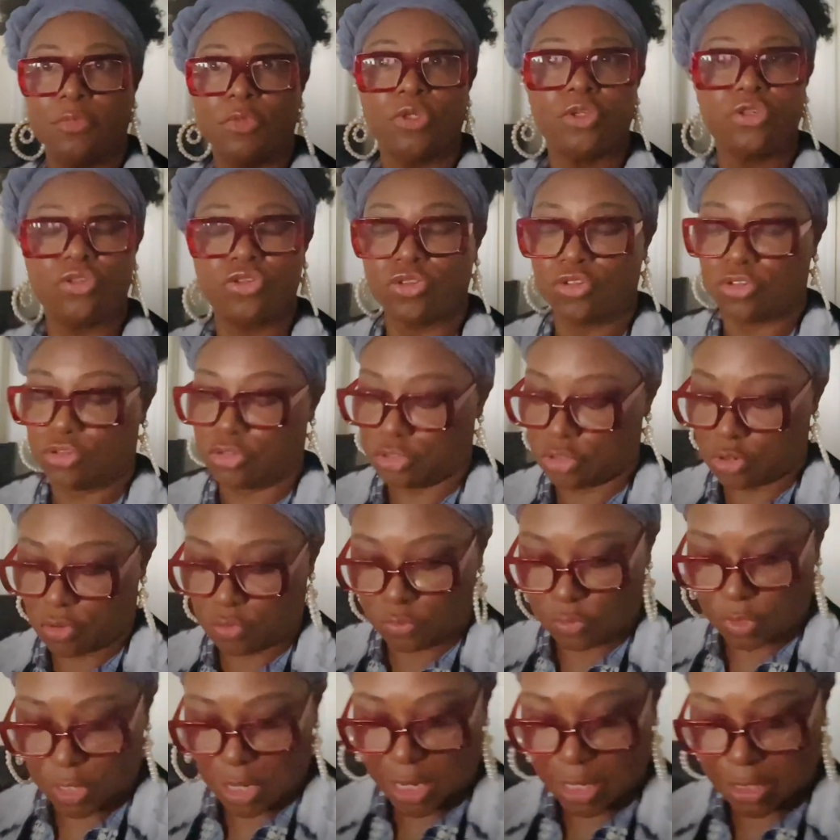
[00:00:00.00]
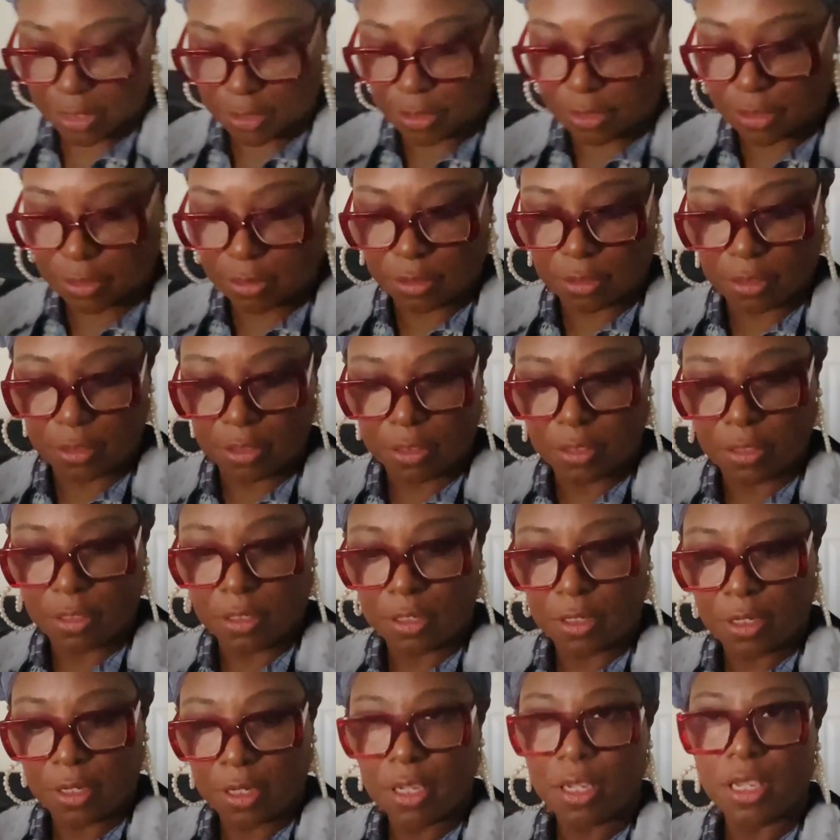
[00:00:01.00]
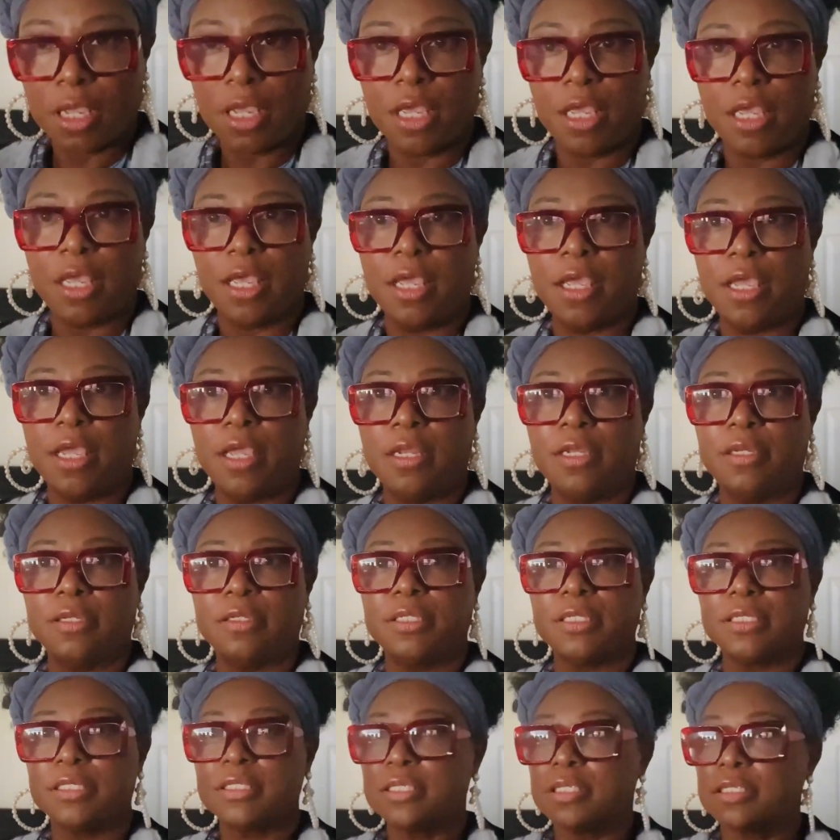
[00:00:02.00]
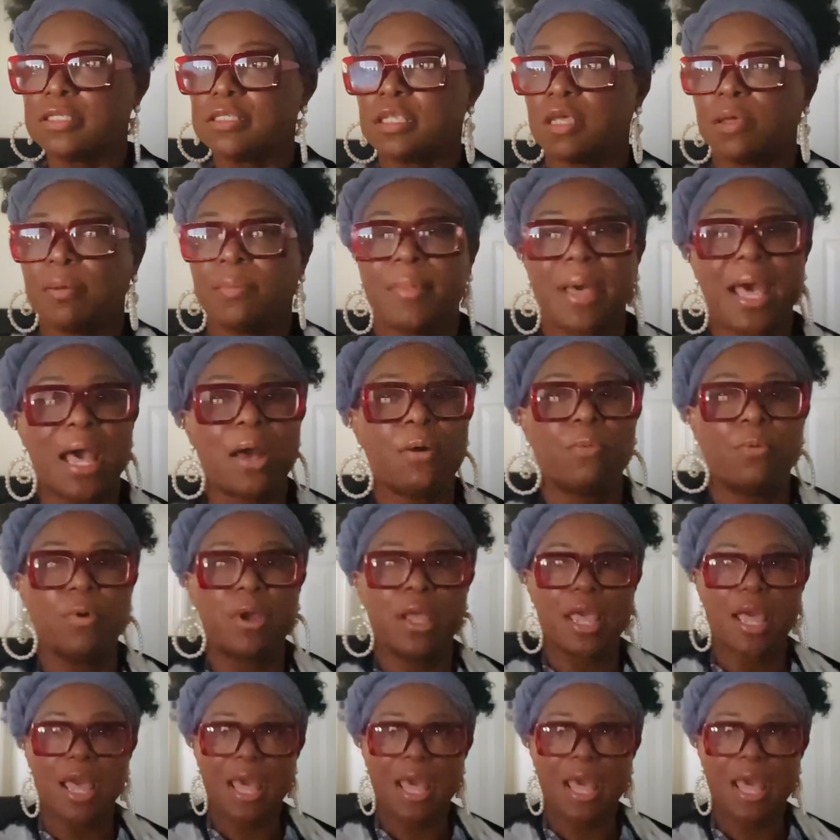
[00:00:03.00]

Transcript: So nice. And this is something I wear